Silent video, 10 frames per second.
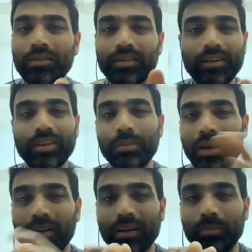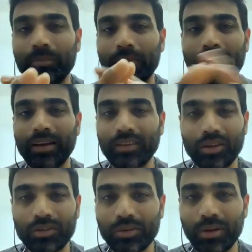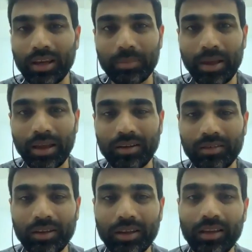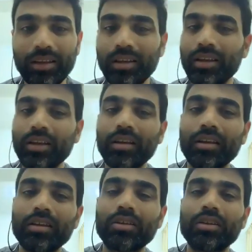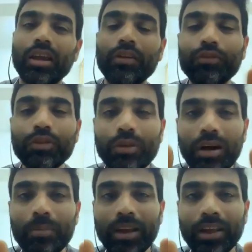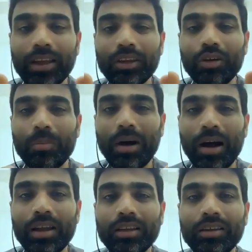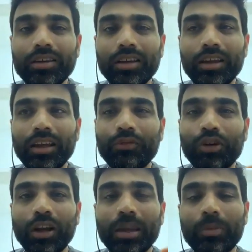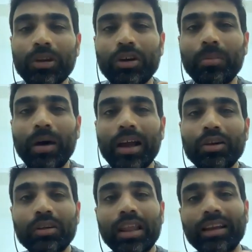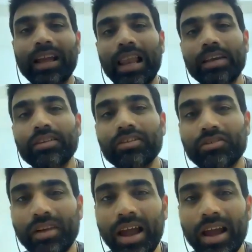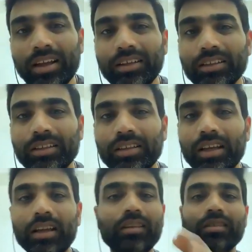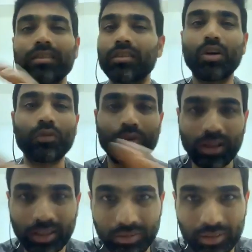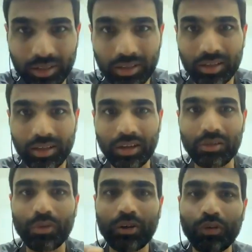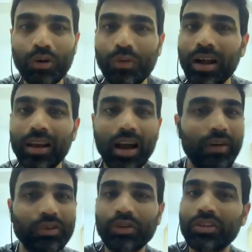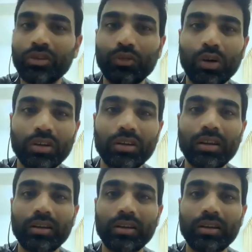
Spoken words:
suggesting my clients also any band. Okay, if you are making your mind, if you're keeping your mind on that calories track, is not working. Okay, it'll work for a while, afterwards it won't.